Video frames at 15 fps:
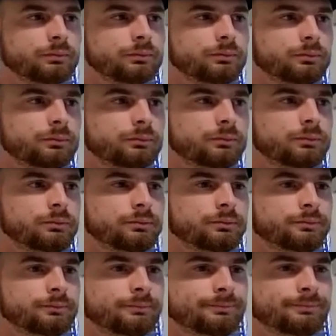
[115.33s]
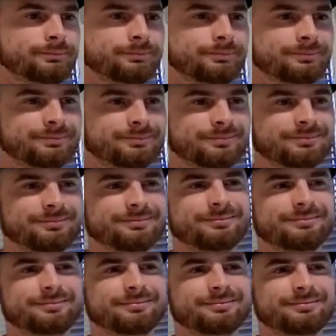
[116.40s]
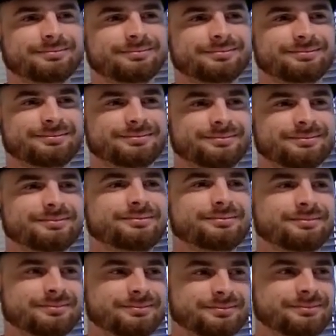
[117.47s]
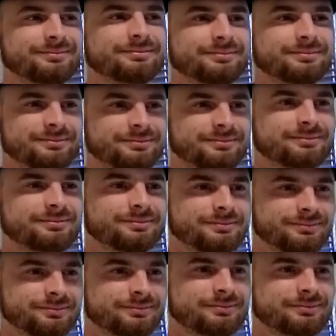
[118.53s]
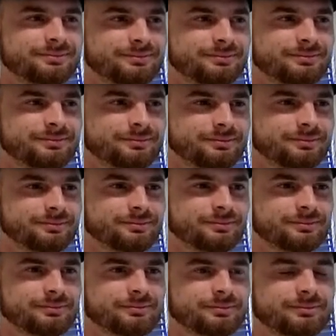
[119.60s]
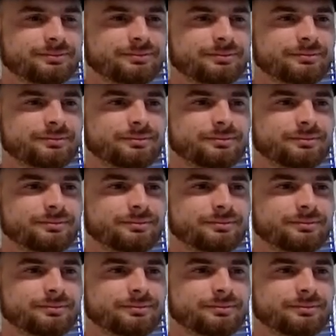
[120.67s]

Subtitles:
(not speaking)